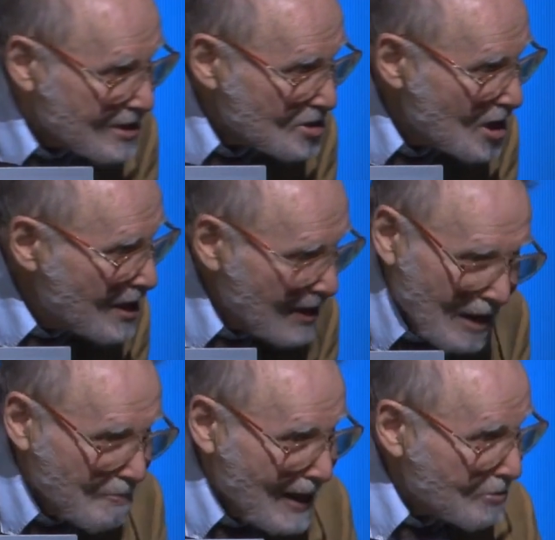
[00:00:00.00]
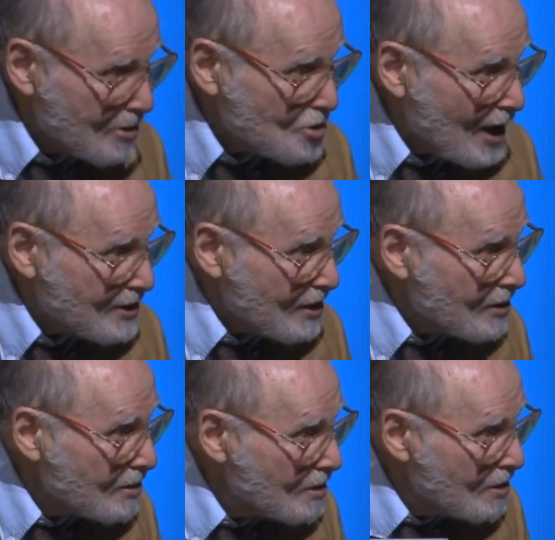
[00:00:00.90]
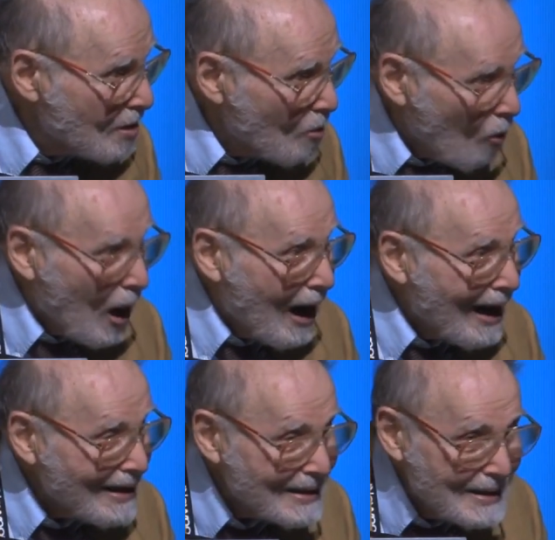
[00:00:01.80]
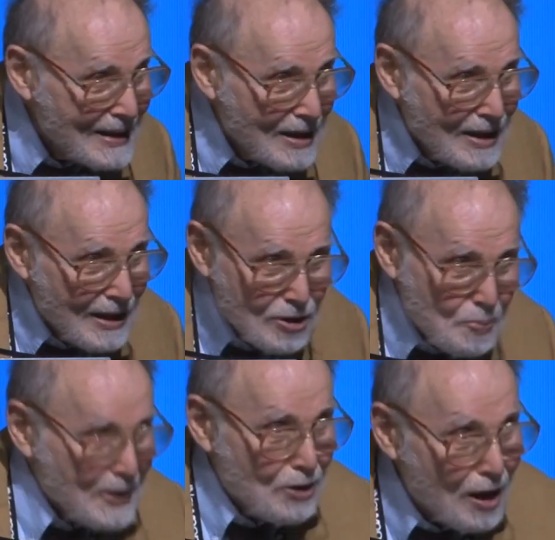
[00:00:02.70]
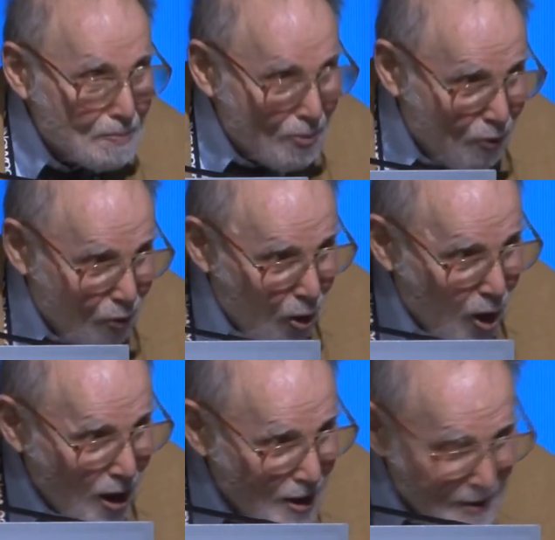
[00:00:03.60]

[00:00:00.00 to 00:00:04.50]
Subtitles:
labs, came back rejected. Why? It's been done before,